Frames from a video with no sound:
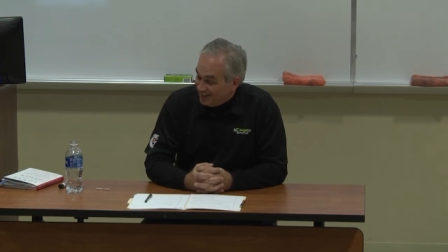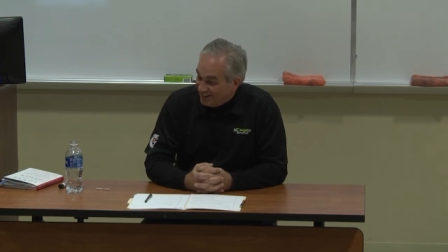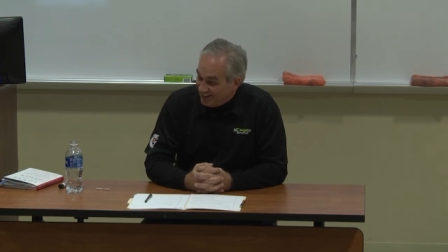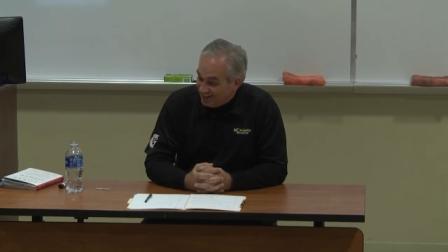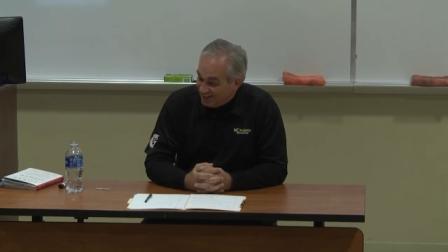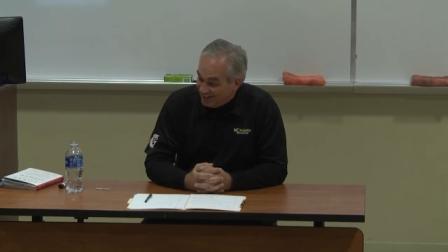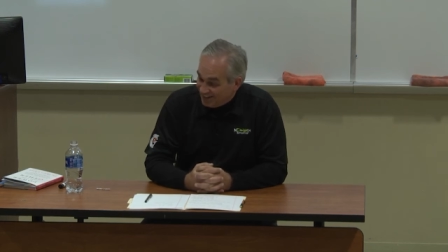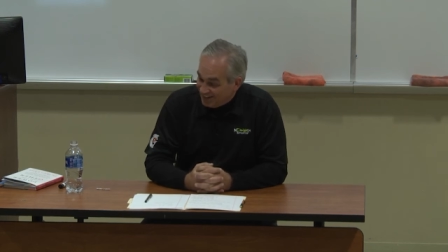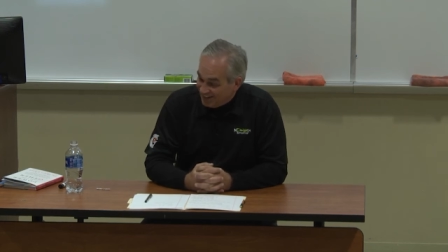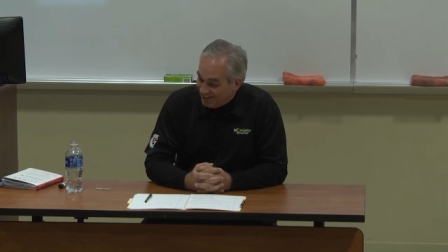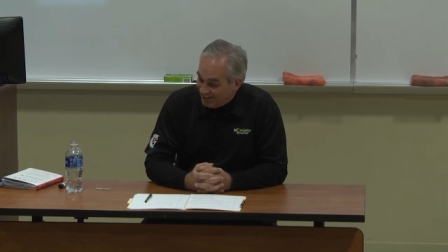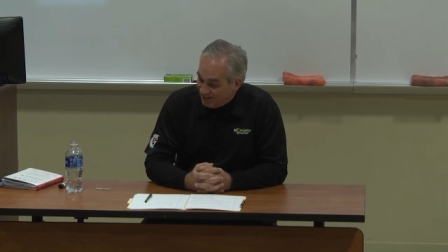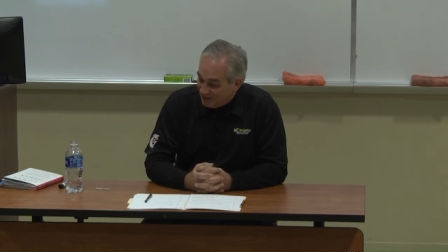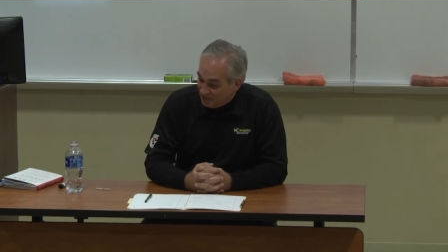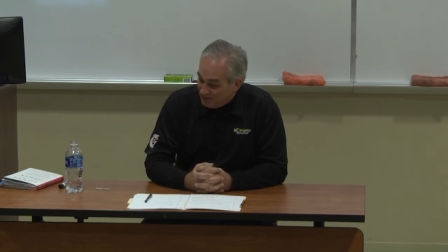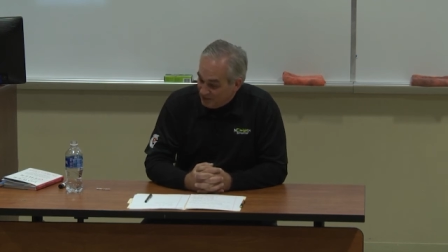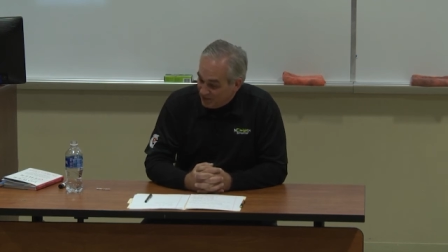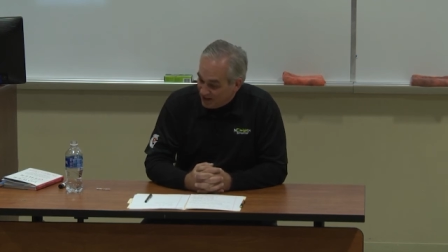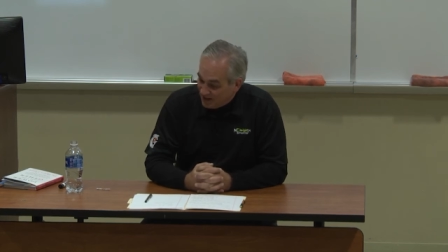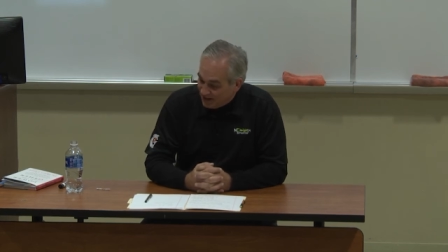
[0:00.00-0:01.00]
And, uh,
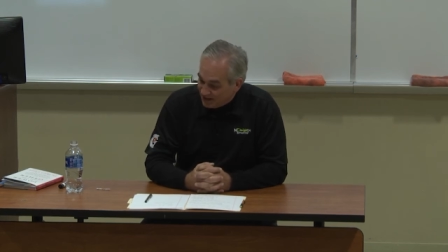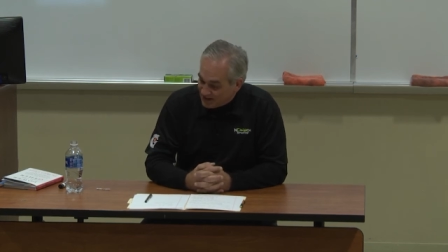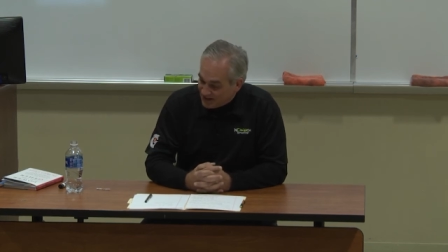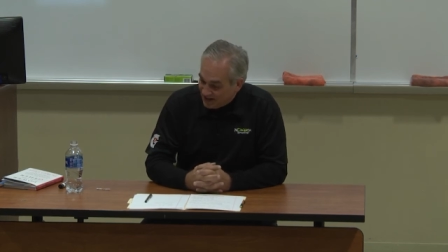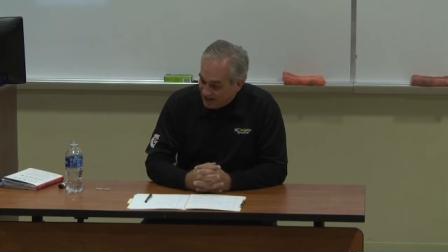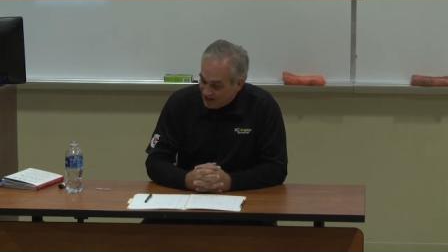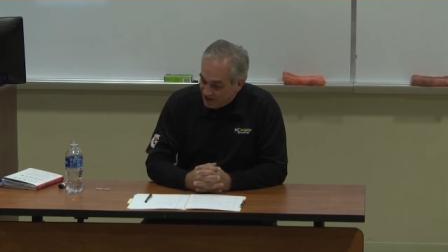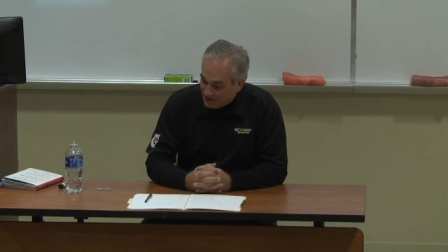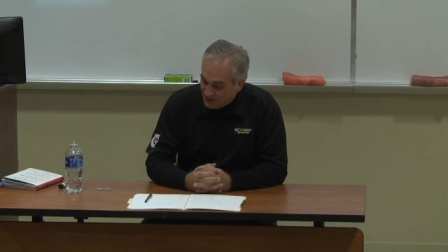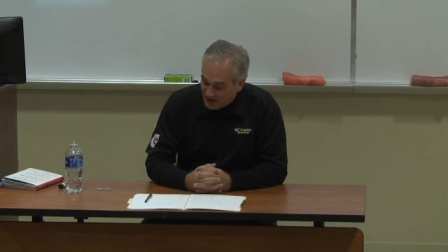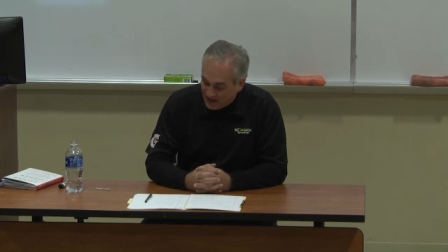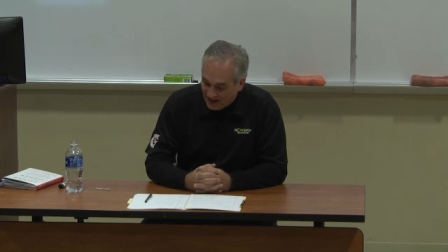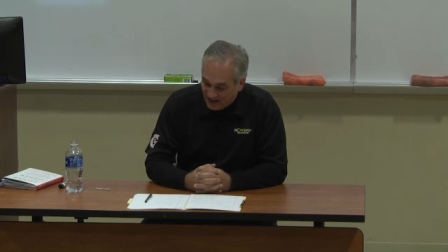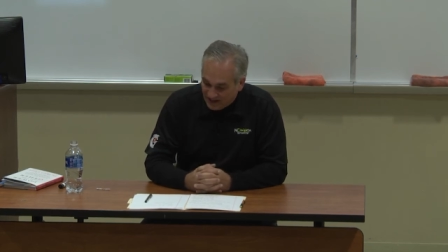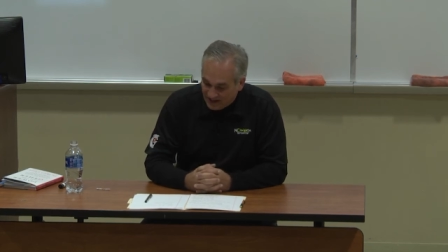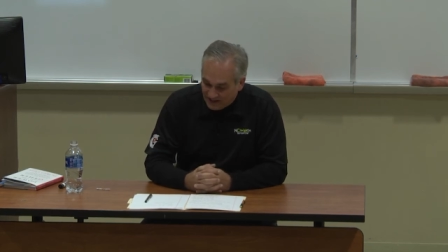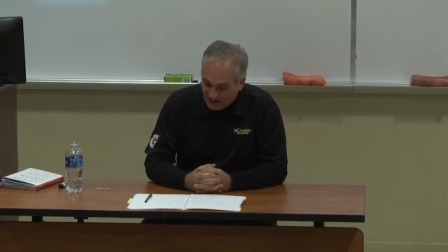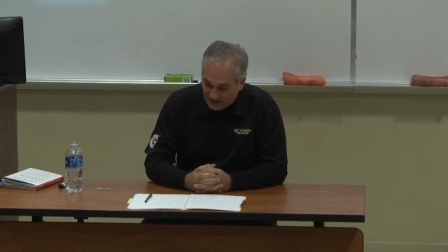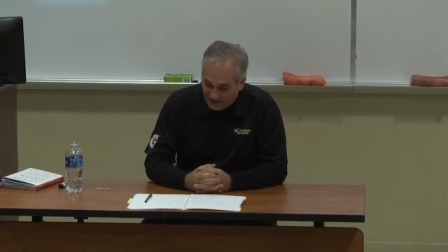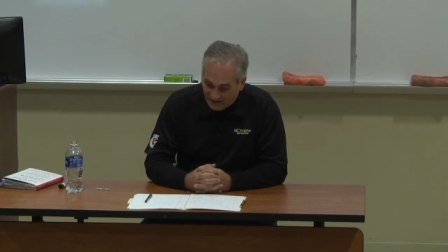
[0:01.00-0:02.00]
but I'll tell you, we
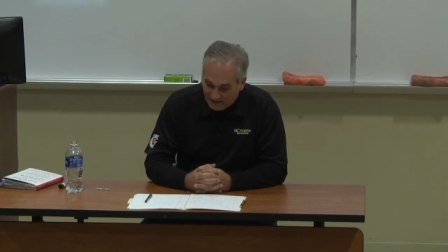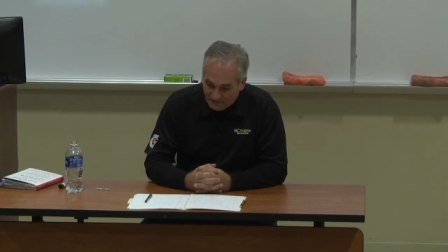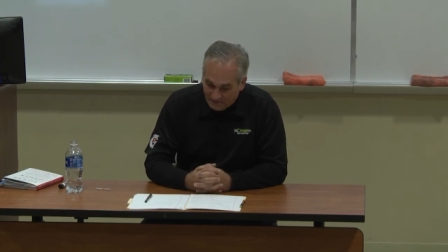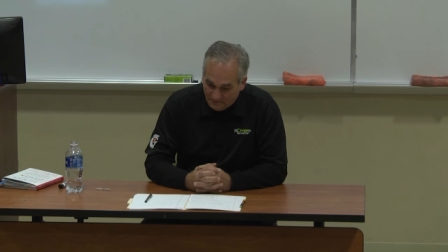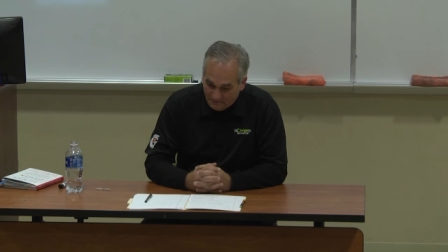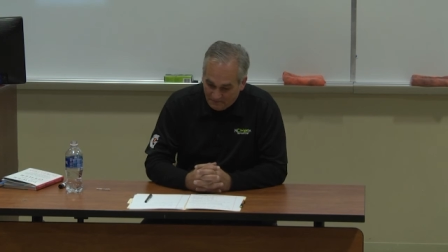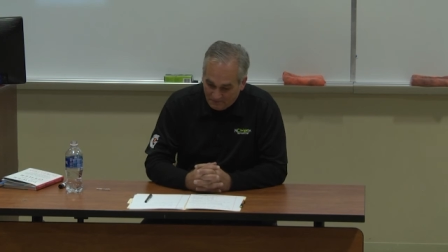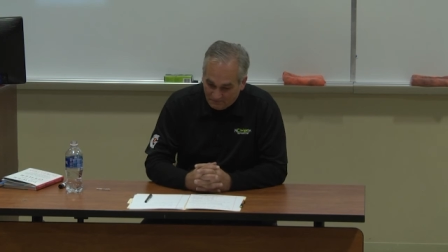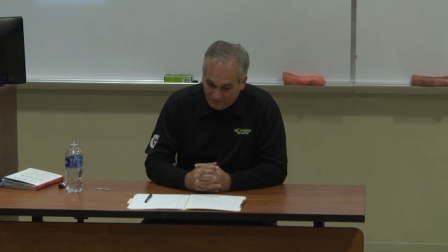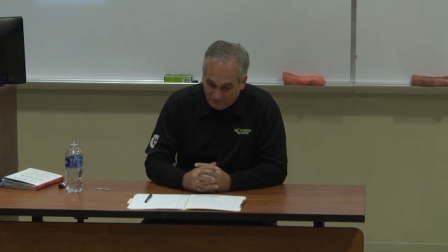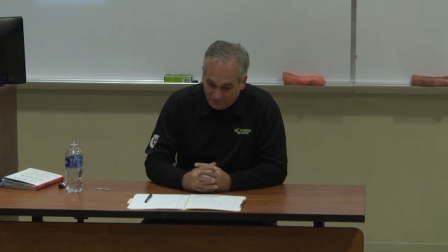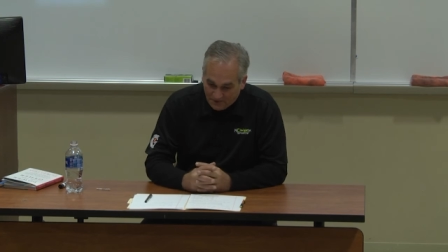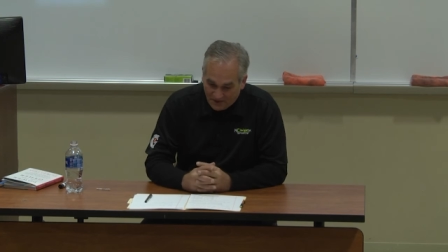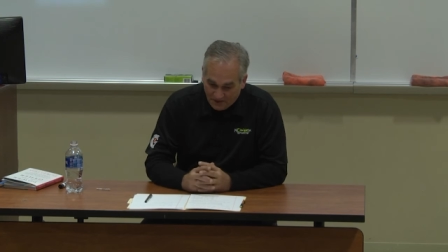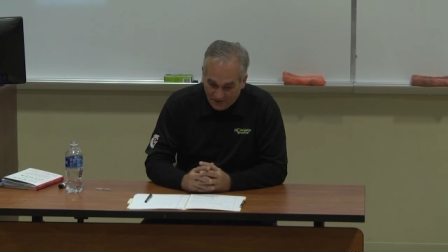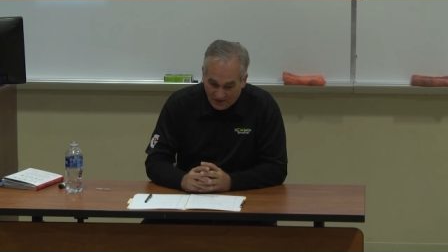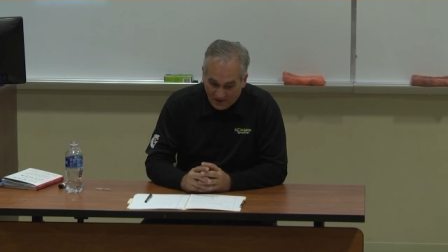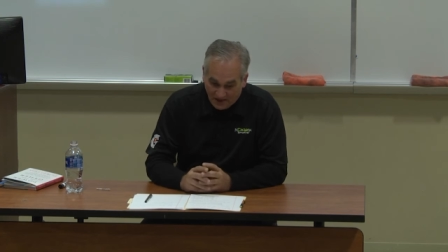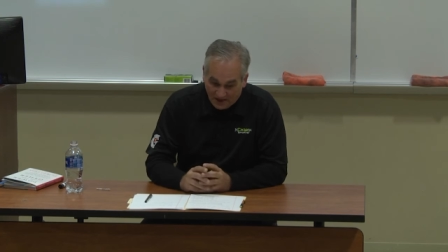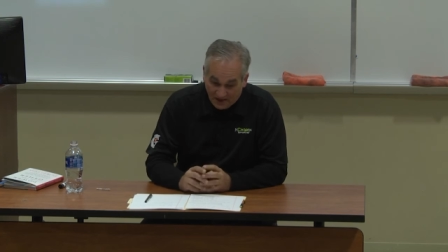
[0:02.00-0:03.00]
had, uh,
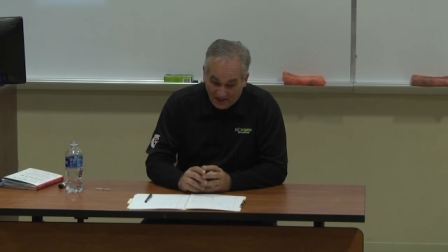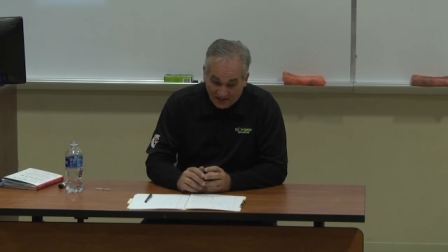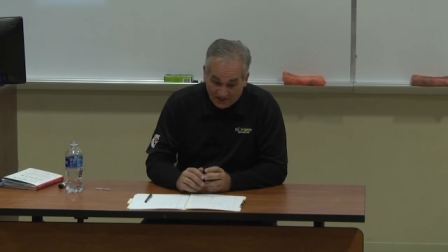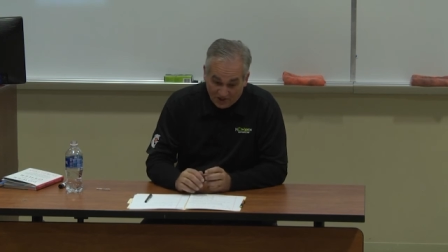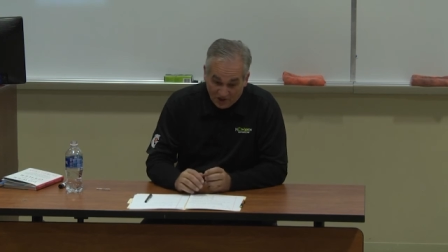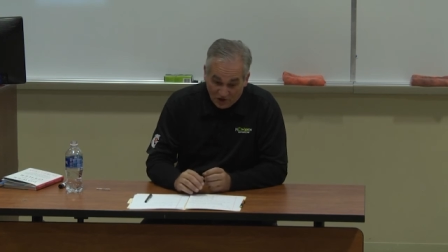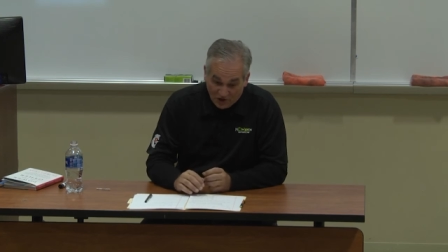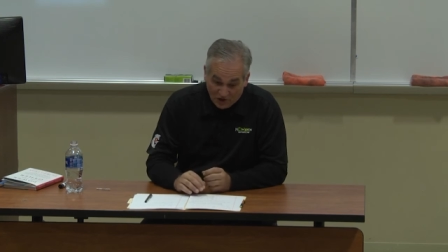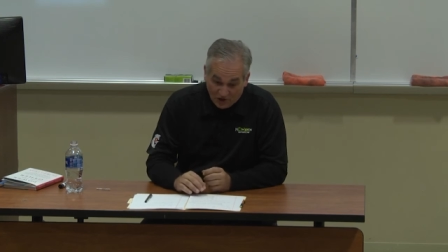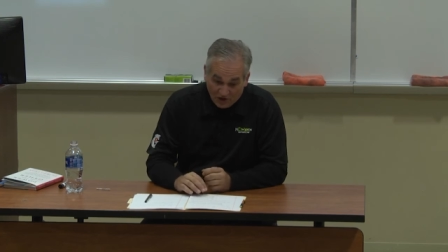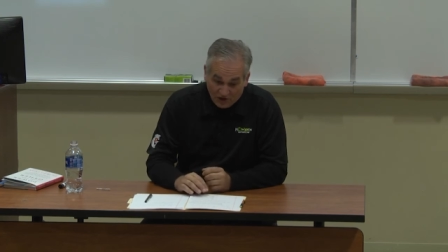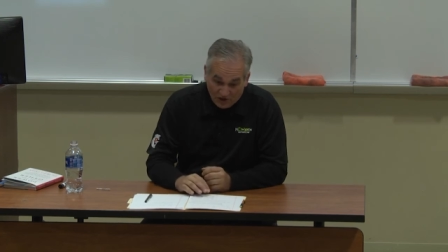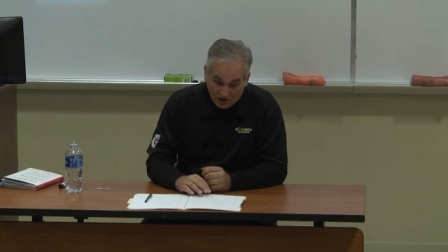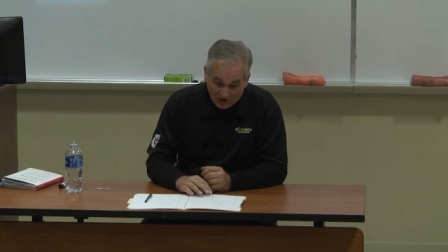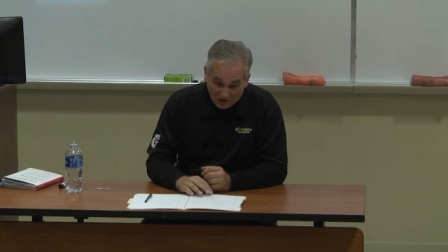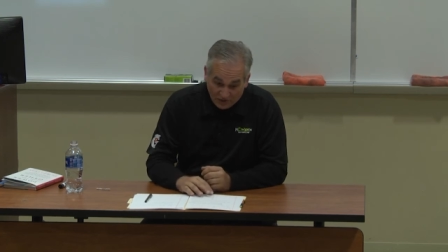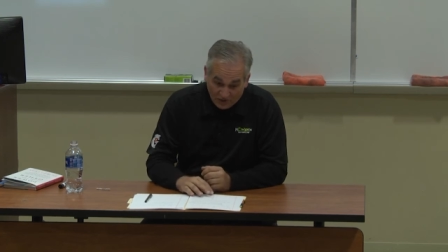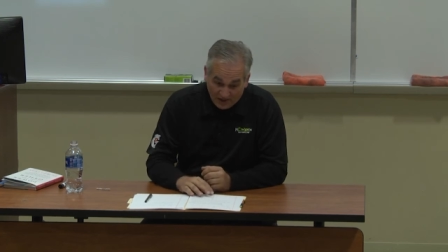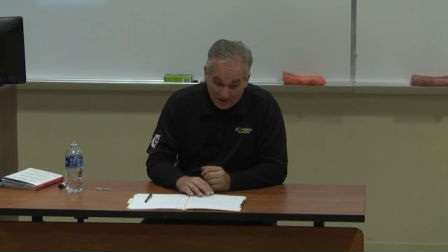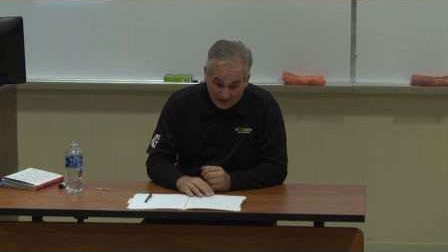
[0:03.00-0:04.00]
we had a lot to learn
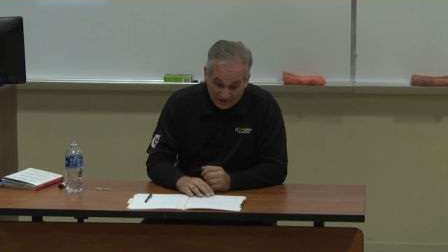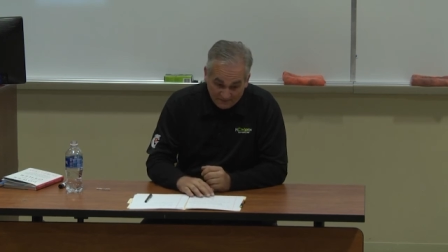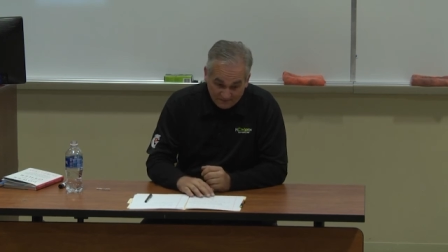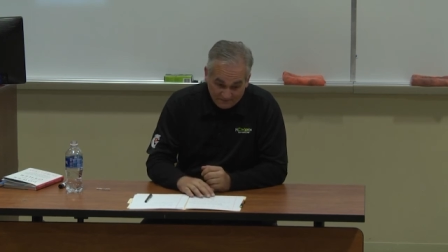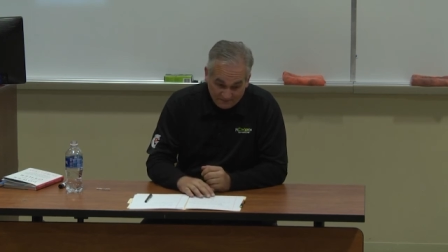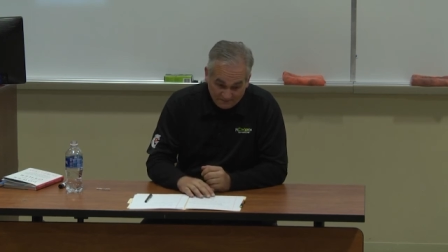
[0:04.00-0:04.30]
along the way.